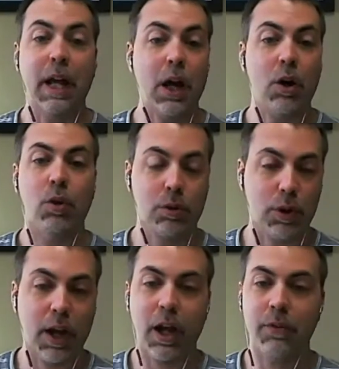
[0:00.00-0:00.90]
hour or
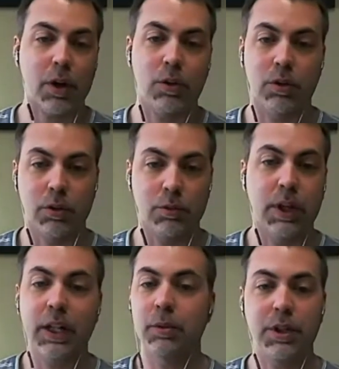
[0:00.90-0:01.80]
a half hour or
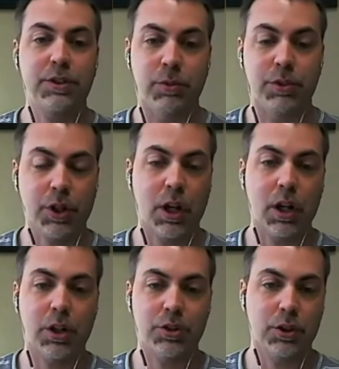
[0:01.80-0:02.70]
90 minutes of
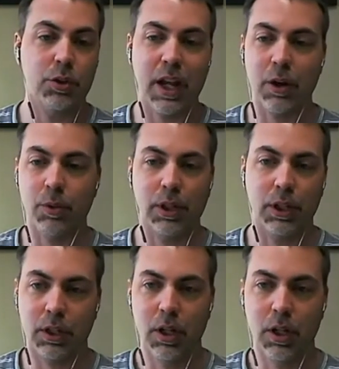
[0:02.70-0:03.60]
massage, and you can't
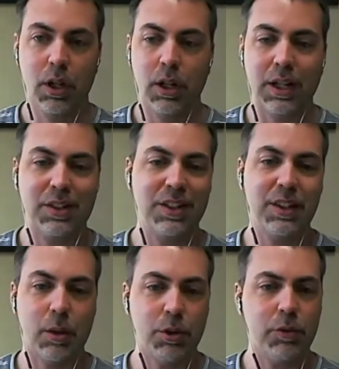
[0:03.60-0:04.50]
really exceed
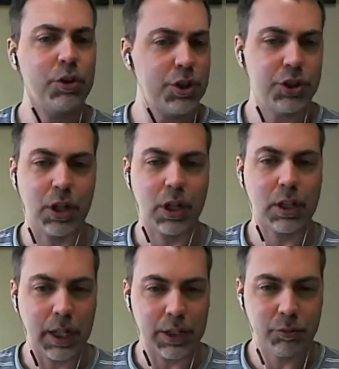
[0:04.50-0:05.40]
that. But if you're teaching a
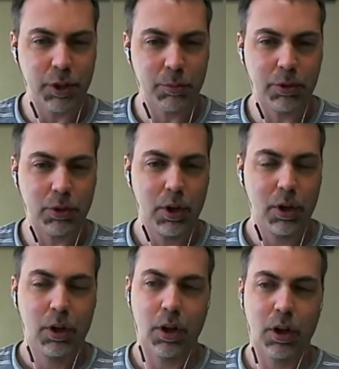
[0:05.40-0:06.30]
class of people,
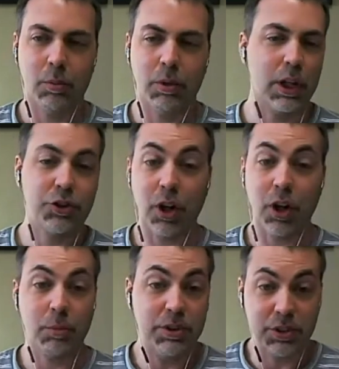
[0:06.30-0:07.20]
again,
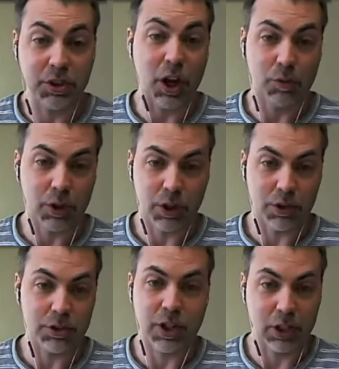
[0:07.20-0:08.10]
sorry, business guy over here,
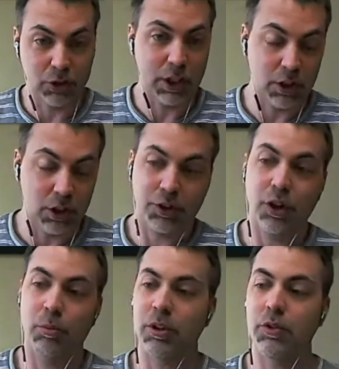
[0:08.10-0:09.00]
just kind of looking long
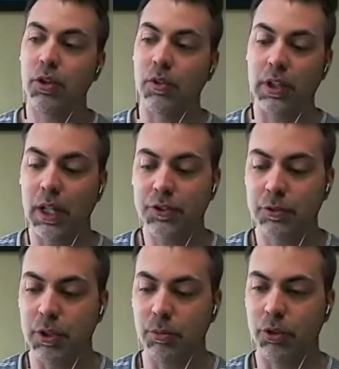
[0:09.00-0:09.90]
term. But if you have a class
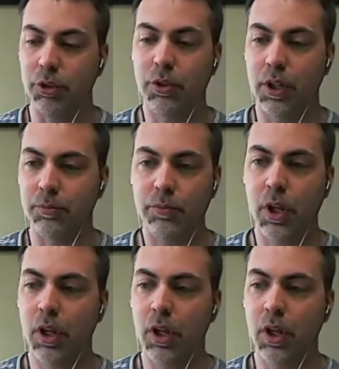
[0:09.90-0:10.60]
of people, you can